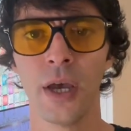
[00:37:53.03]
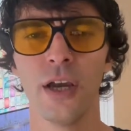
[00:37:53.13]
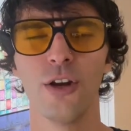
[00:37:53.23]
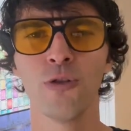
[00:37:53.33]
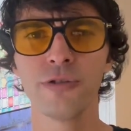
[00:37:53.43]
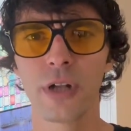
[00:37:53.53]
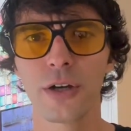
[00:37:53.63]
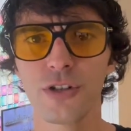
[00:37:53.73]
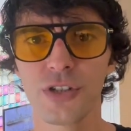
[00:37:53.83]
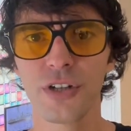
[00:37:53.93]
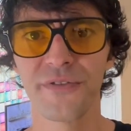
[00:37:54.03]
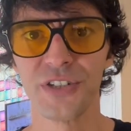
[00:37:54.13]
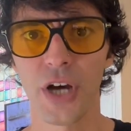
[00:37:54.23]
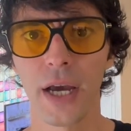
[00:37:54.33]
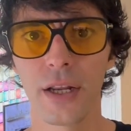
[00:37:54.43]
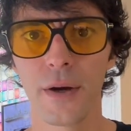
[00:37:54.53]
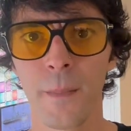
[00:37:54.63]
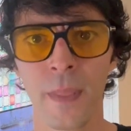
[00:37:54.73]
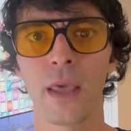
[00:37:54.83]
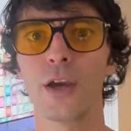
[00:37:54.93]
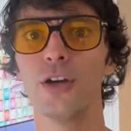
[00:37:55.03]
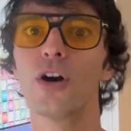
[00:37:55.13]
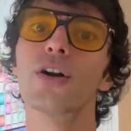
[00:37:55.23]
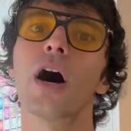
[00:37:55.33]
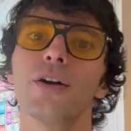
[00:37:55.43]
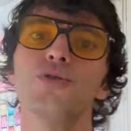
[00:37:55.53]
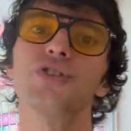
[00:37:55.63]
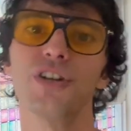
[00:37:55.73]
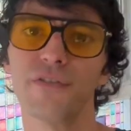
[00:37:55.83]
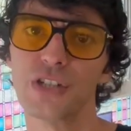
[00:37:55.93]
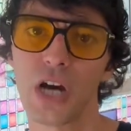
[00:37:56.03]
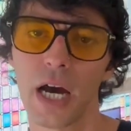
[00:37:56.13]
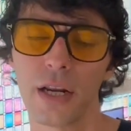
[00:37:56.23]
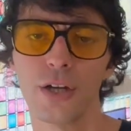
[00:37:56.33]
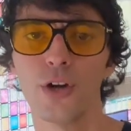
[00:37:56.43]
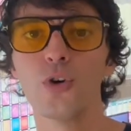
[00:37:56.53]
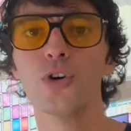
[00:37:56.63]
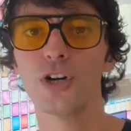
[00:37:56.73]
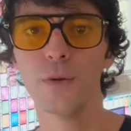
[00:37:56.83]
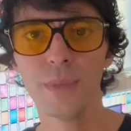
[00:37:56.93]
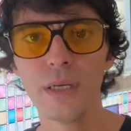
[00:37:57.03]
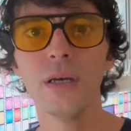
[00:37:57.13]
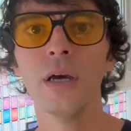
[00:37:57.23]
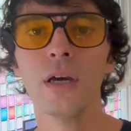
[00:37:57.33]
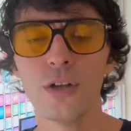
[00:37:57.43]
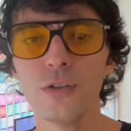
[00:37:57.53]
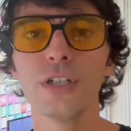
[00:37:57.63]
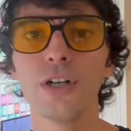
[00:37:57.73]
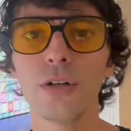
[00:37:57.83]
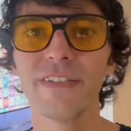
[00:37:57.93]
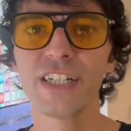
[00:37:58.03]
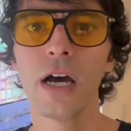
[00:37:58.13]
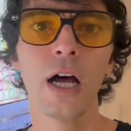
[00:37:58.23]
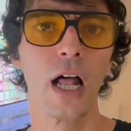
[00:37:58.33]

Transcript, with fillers: You know who's not using your vagina? You're not using your vagina. You know who could be using your vagina?